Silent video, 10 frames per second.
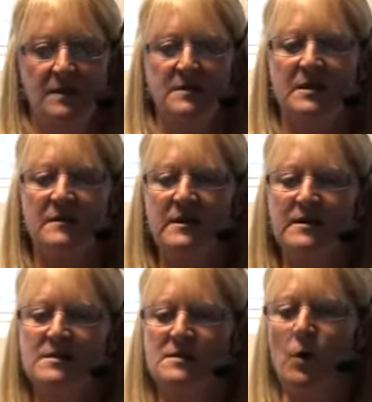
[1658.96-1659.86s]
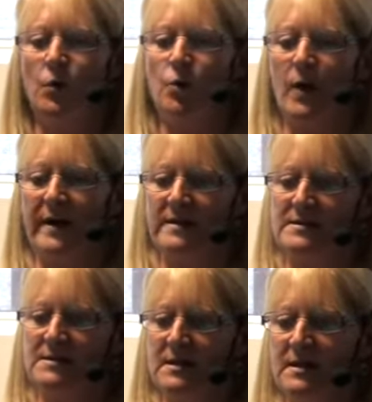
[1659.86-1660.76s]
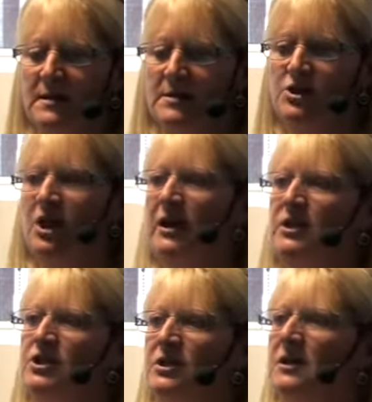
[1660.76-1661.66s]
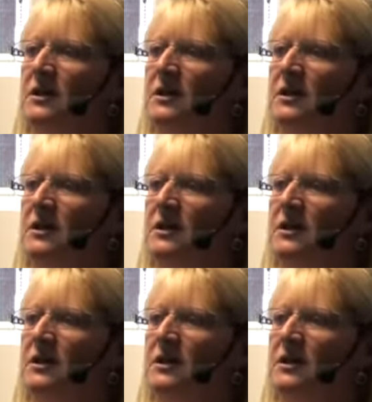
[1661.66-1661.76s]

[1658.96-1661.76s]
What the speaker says: So these soul quakes change